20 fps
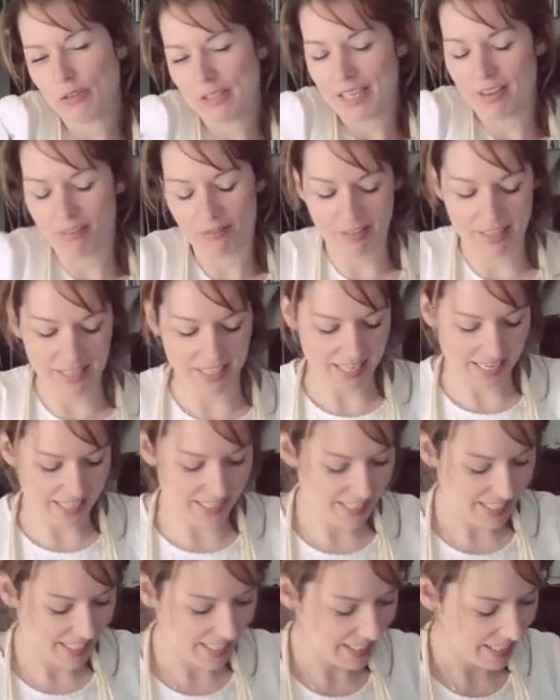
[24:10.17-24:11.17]
all lovely and
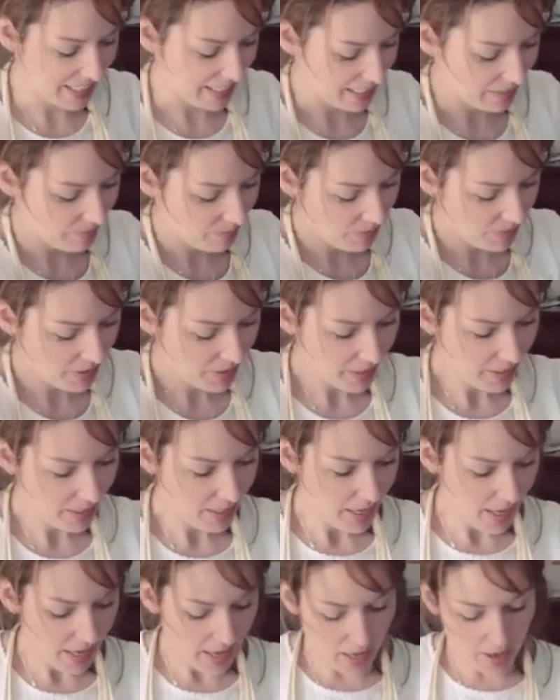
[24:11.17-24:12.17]
antique.
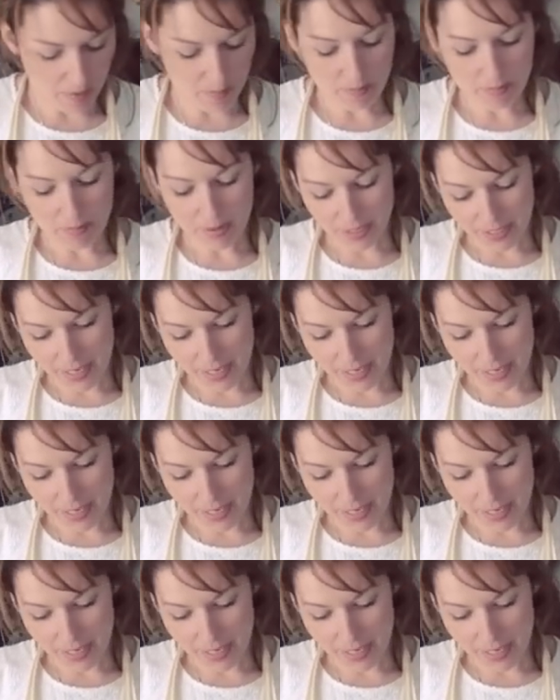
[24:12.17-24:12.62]
But